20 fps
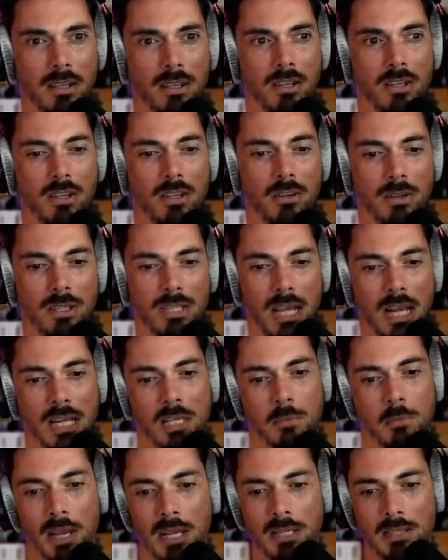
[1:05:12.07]
a
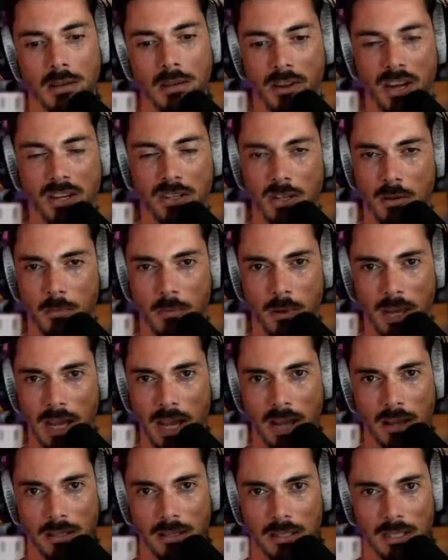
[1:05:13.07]
text-based adventure play
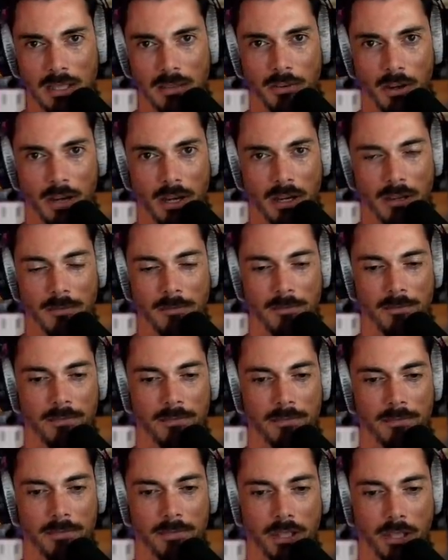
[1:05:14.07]
out in DeFi.
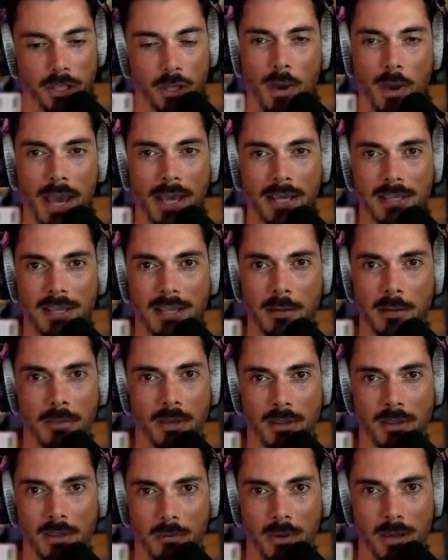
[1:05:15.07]
The UX
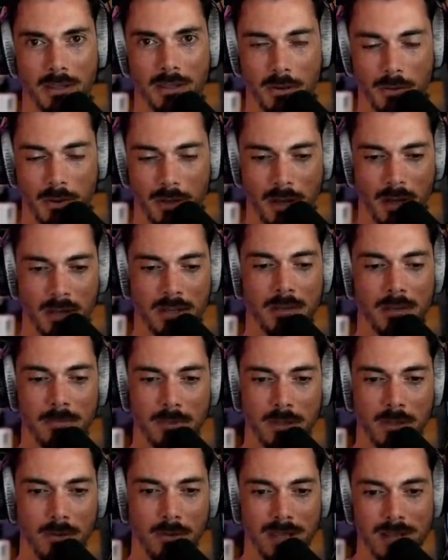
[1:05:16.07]
element that we're so
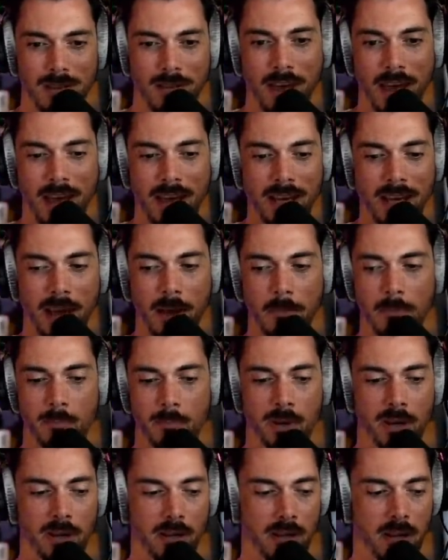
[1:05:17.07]
accustomed to isn't there yet,
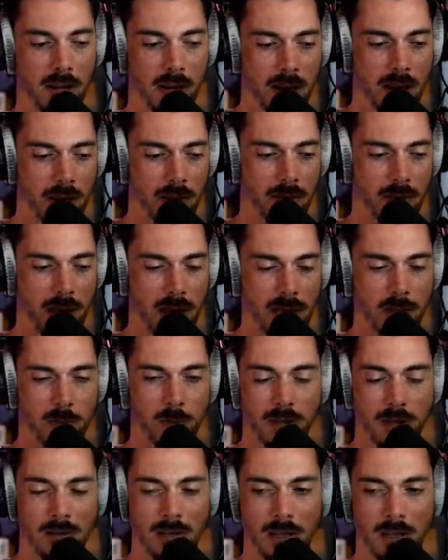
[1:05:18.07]
but that's
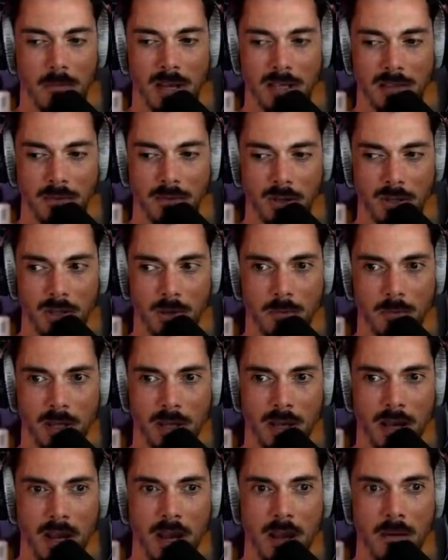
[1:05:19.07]
what I think a metaverse should
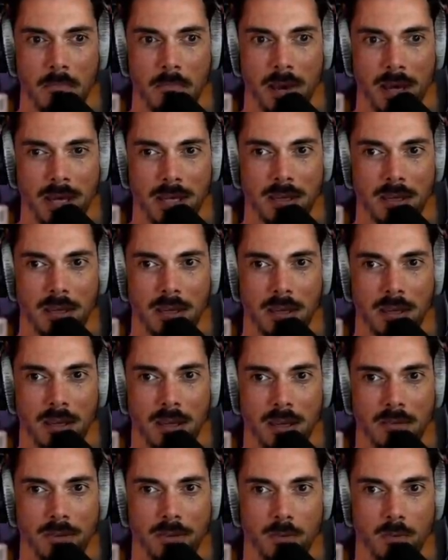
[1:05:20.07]
be.
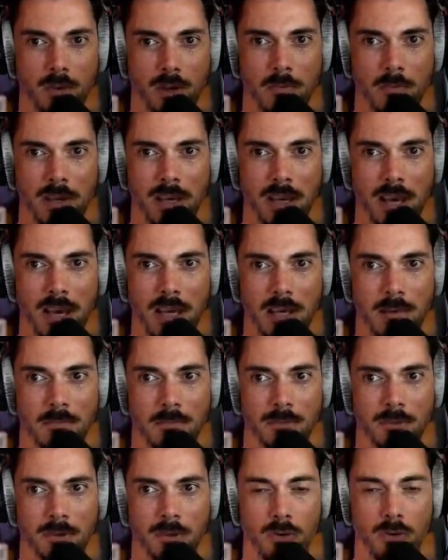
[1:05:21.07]
If you want to be
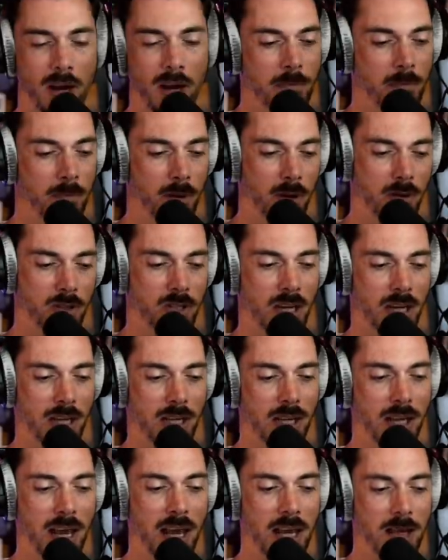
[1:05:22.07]
a great
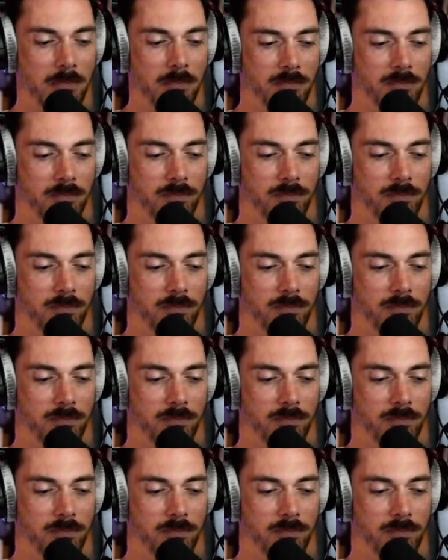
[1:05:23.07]
blockchain game,